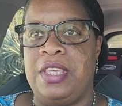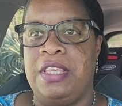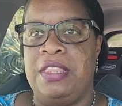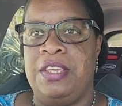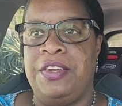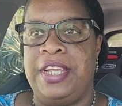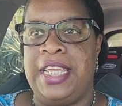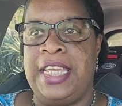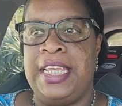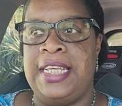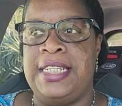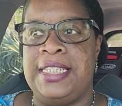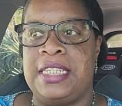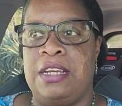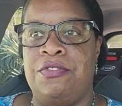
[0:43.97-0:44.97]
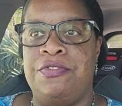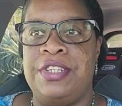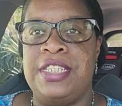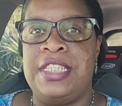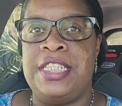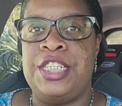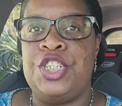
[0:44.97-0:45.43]
there is a
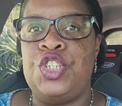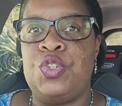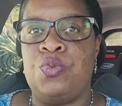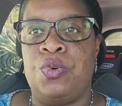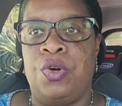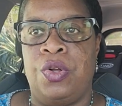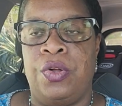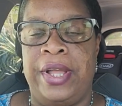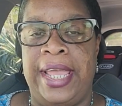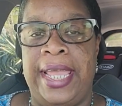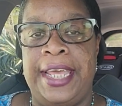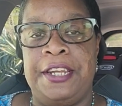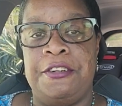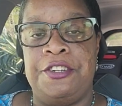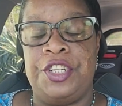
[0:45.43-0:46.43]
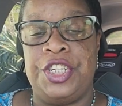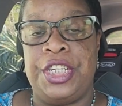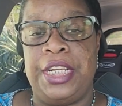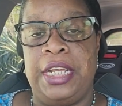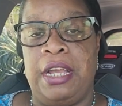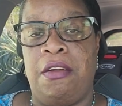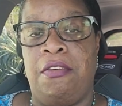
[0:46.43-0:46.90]
residual
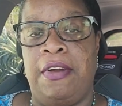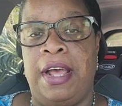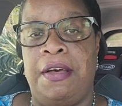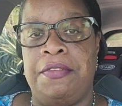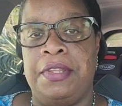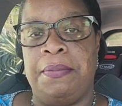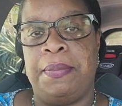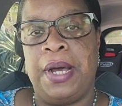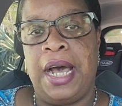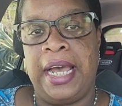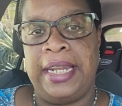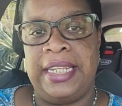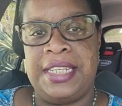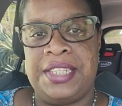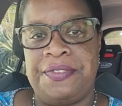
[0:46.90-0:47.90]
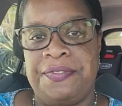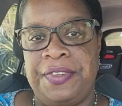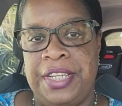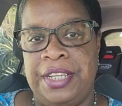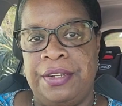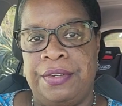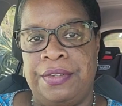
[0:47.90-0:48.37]
energy around the body's
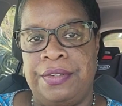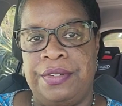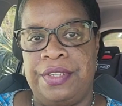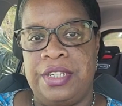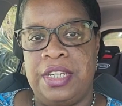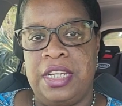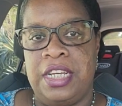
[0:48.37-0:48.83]
field